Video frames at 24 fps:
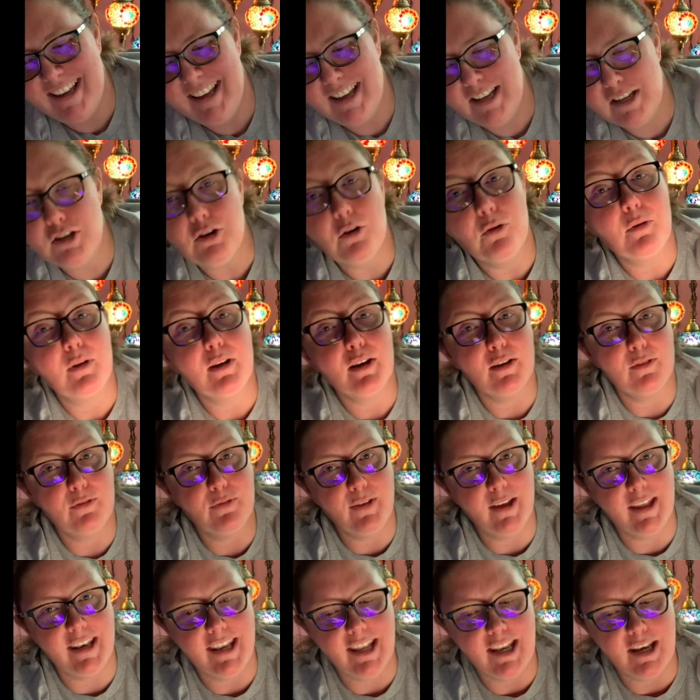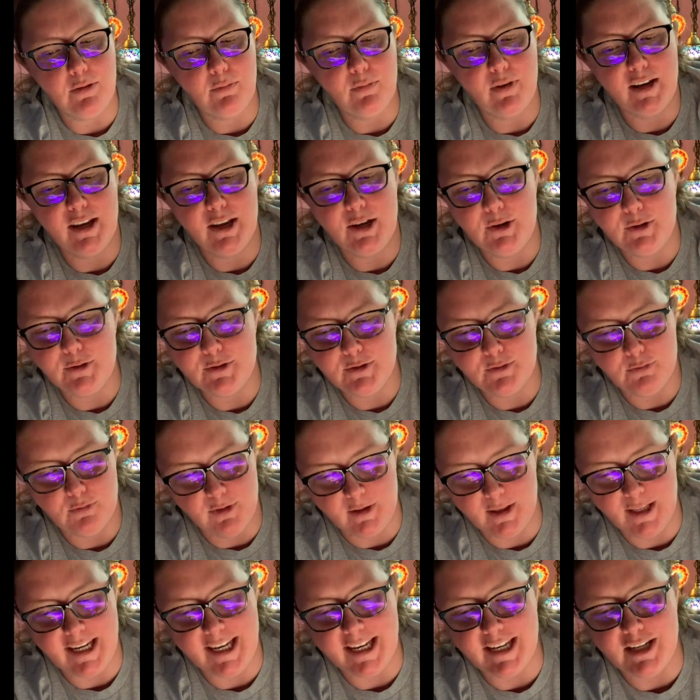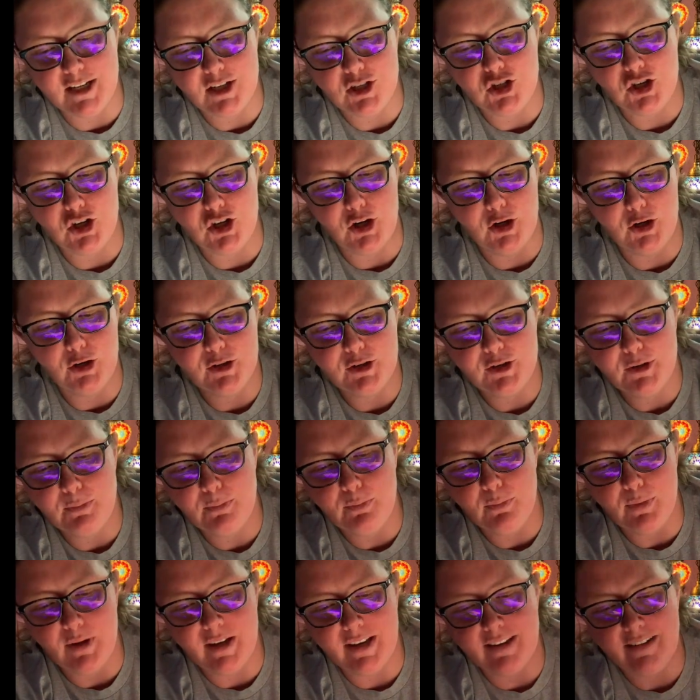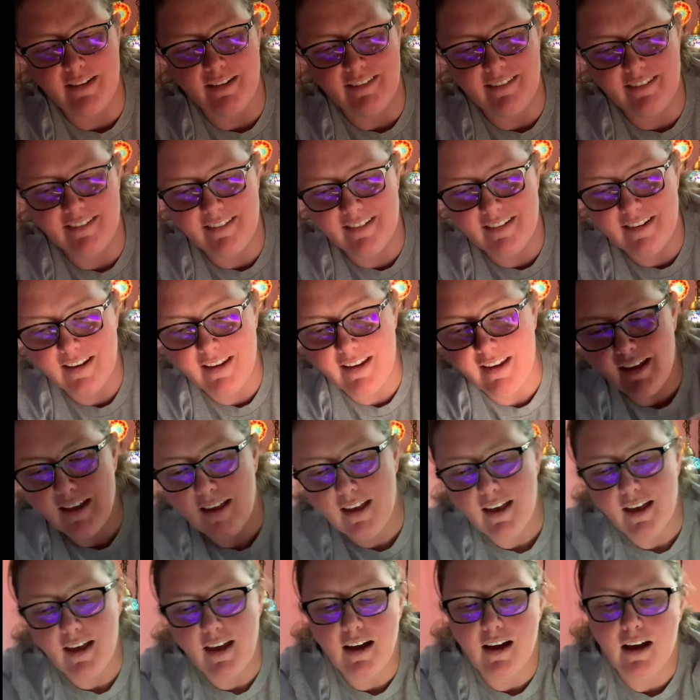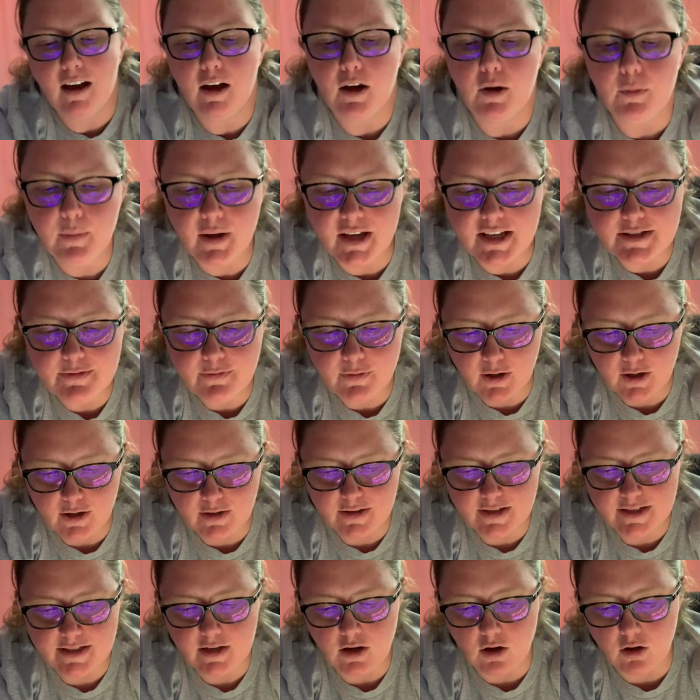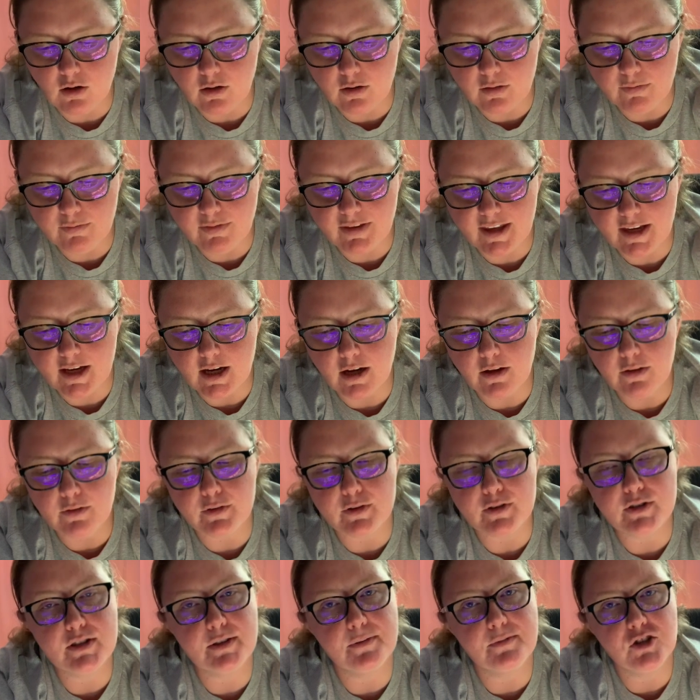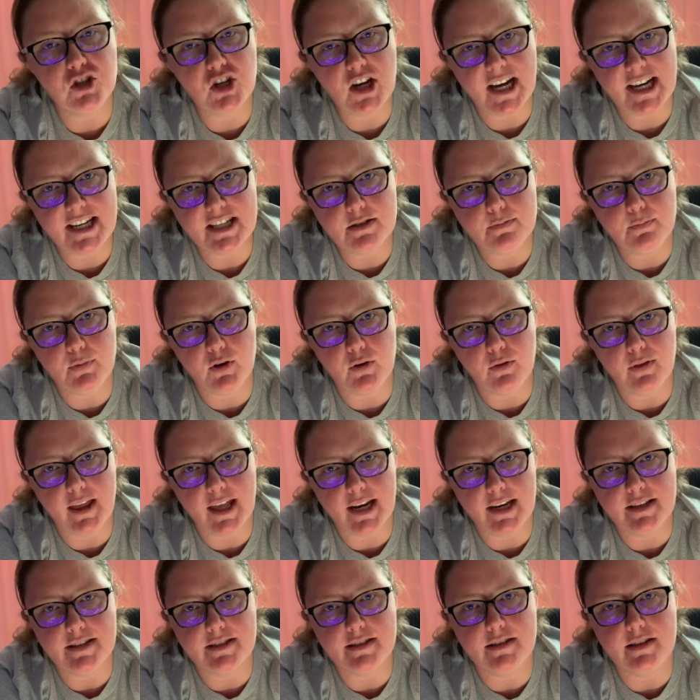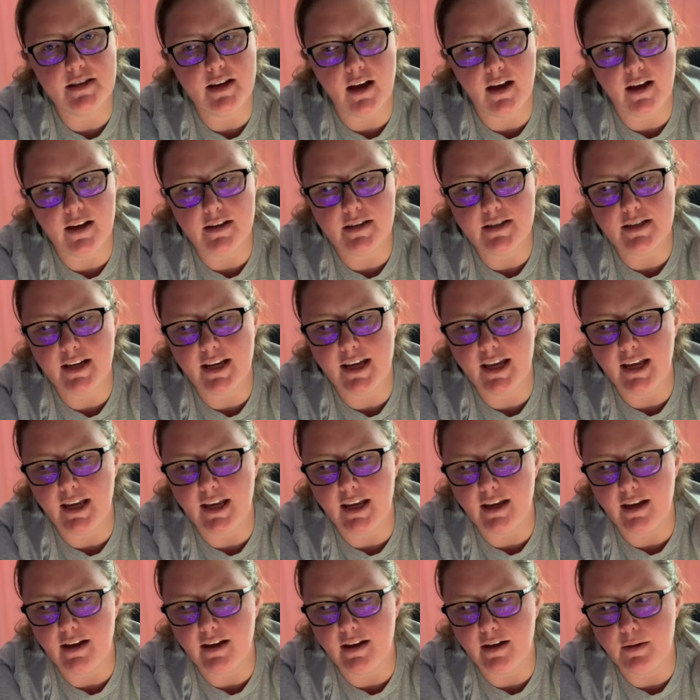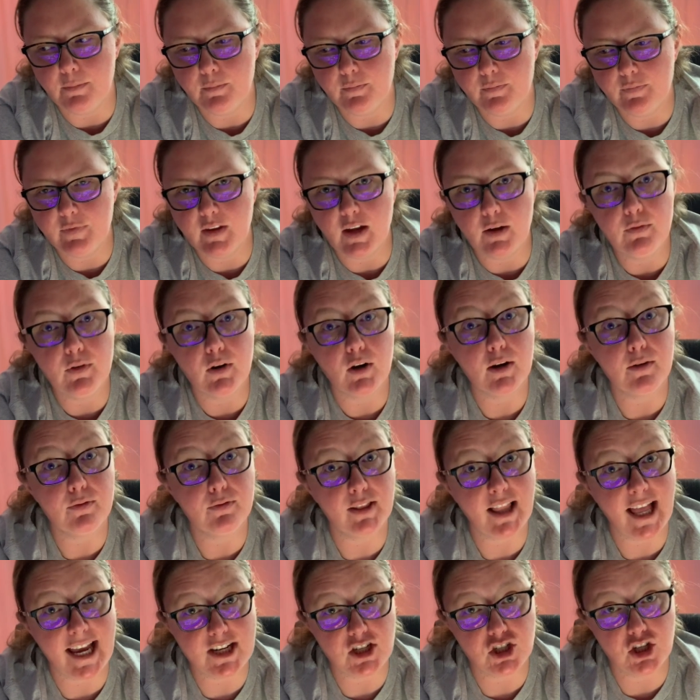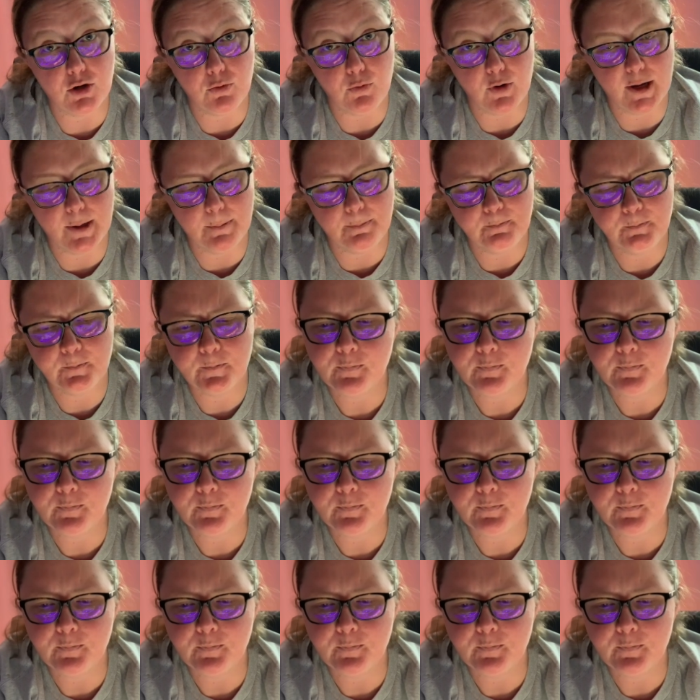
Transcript: Don't want to offend anybody who's really into chert, but as far as all of the colors of jasper, that is not a very flashy one.